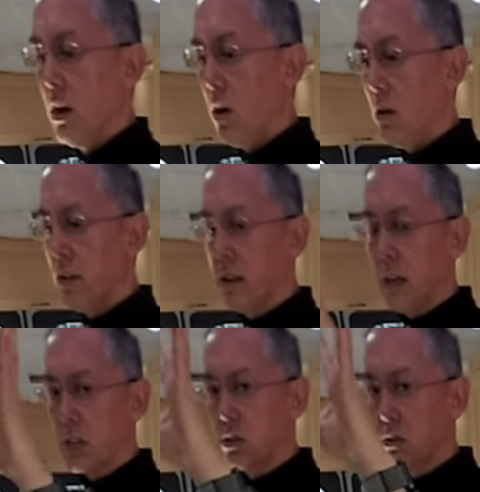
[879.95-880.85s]
all the
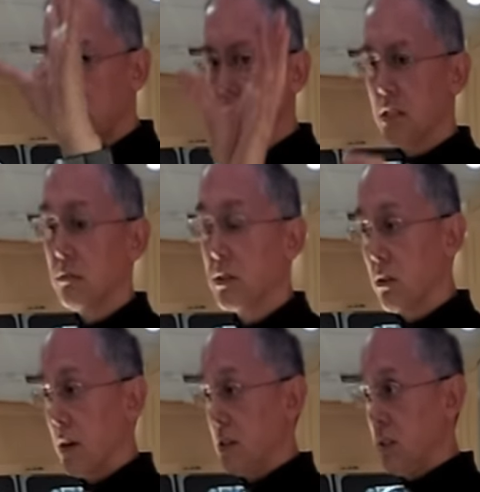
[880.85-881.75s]
electrical systems in
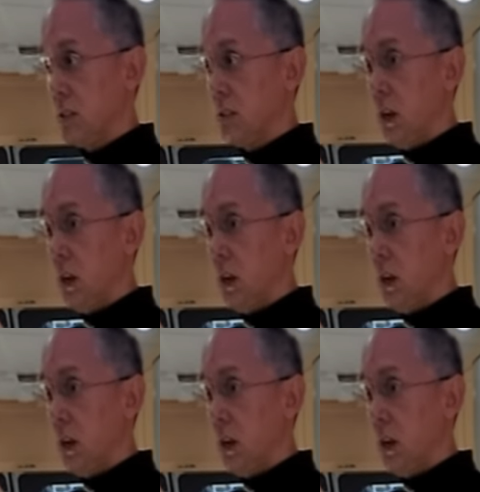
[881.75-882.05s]
your house just